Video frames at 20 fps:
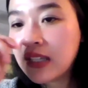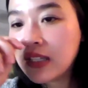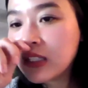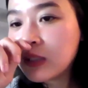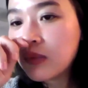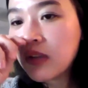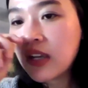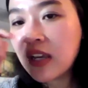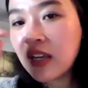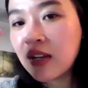
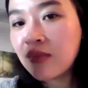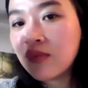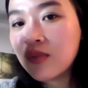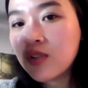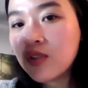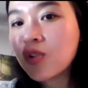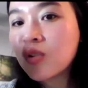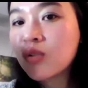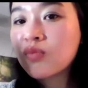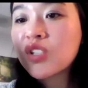things
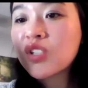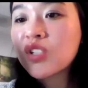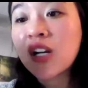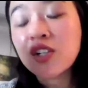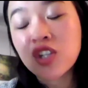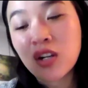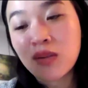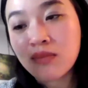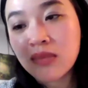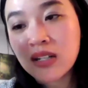and you're
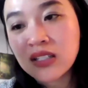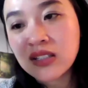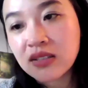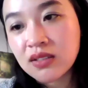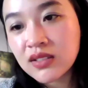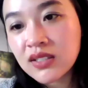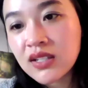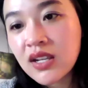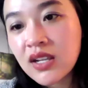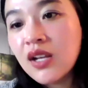touching
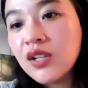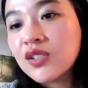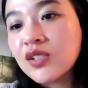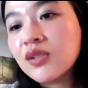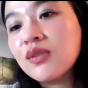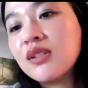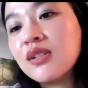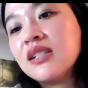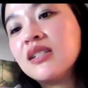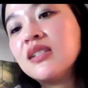muscles,
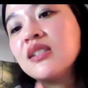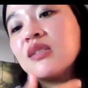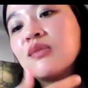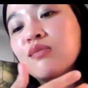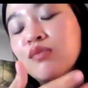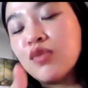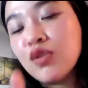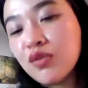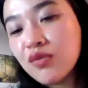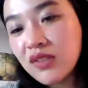so it is
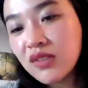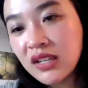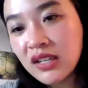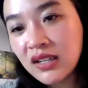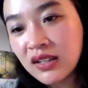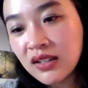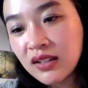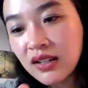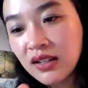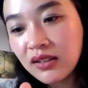
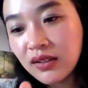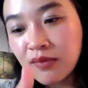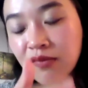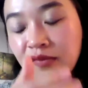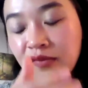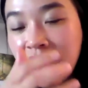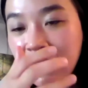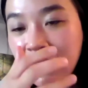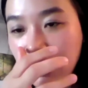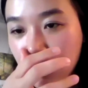moving
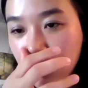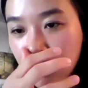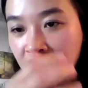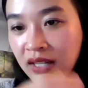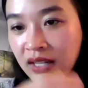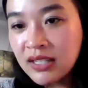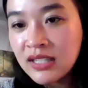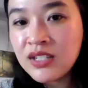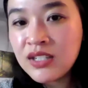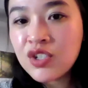lymphatic
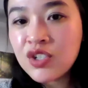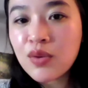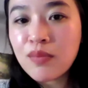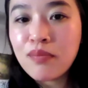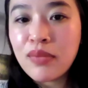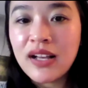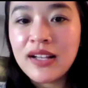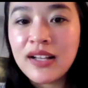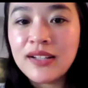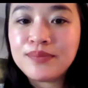
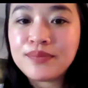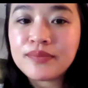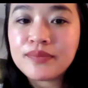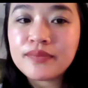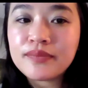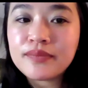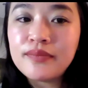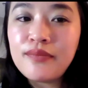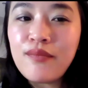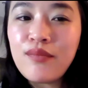drainage. But
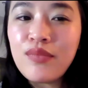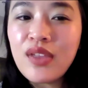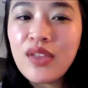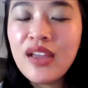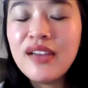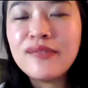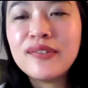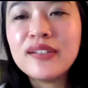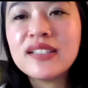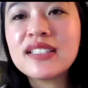
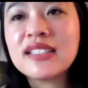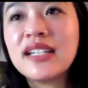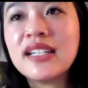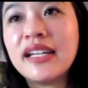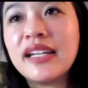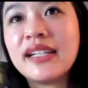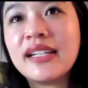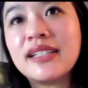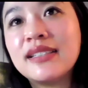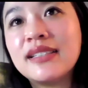if it's
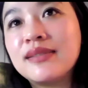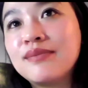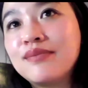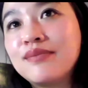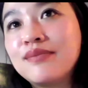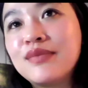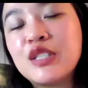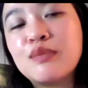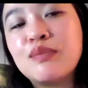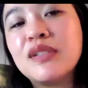like
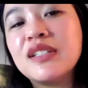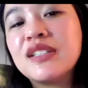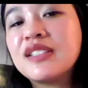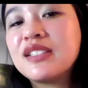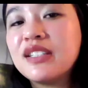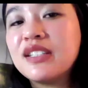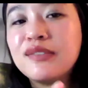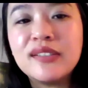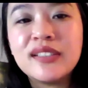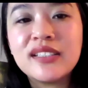
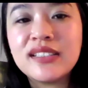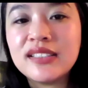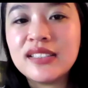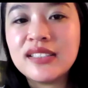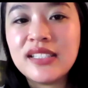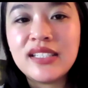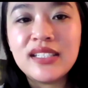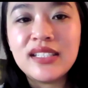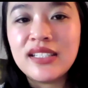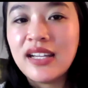
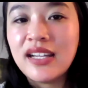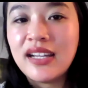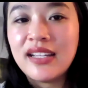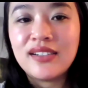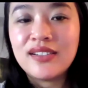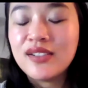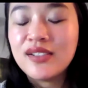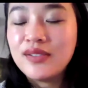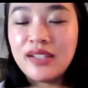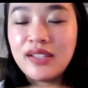specifically, I
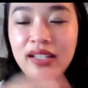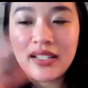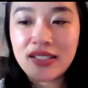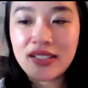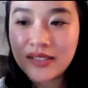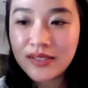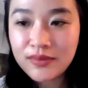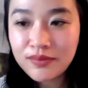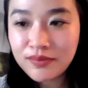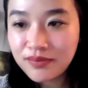don't know,
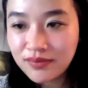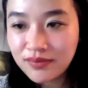like,